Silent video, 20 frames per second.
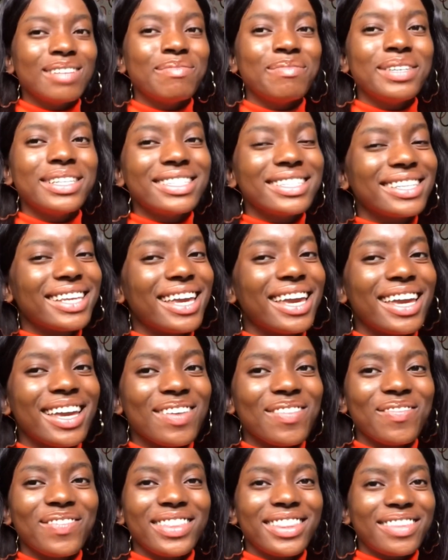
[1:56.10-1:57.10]
Meat
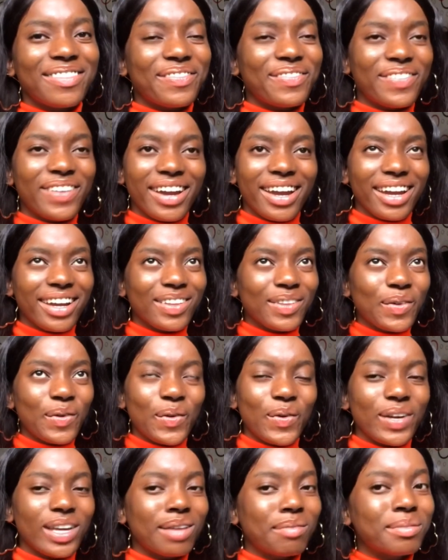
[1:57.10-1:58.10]
can be defined
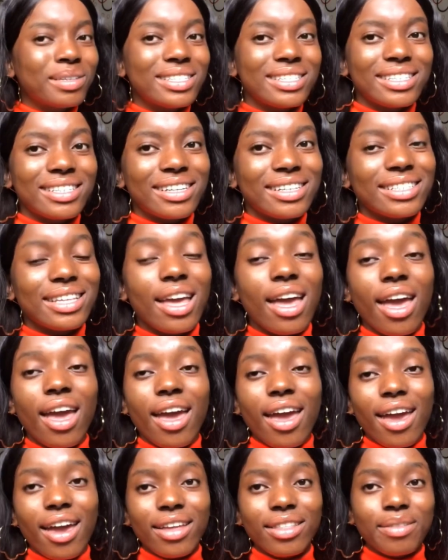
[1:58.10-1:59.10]
or can be seen as
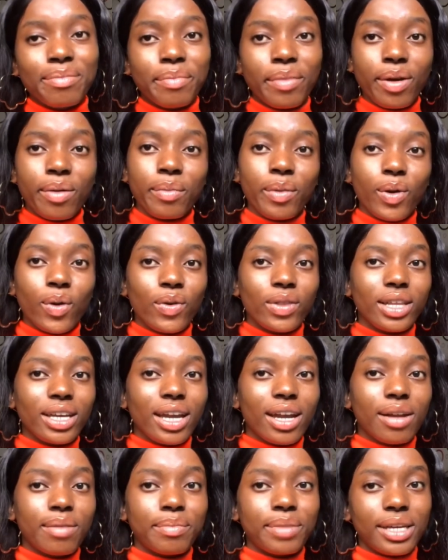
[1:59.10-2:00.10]
any mammal that
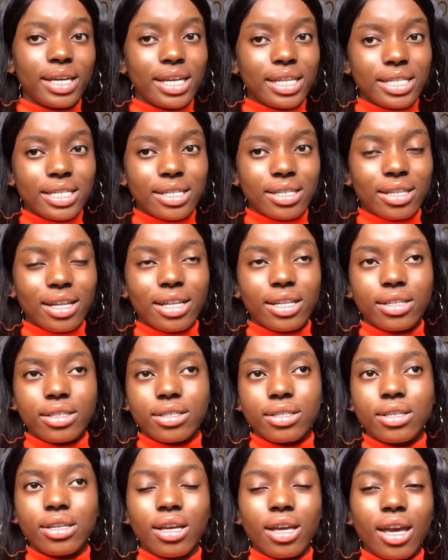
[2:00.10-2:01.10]
can be eaten. That
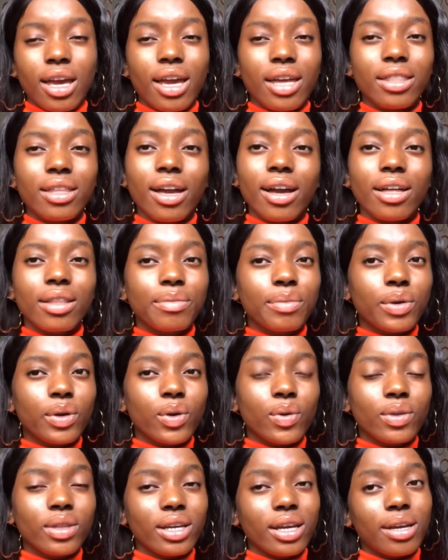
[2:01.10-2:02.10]
is, any
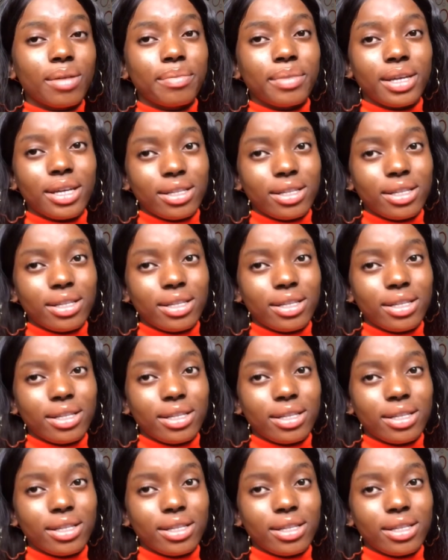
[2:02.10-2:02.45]
animal that can be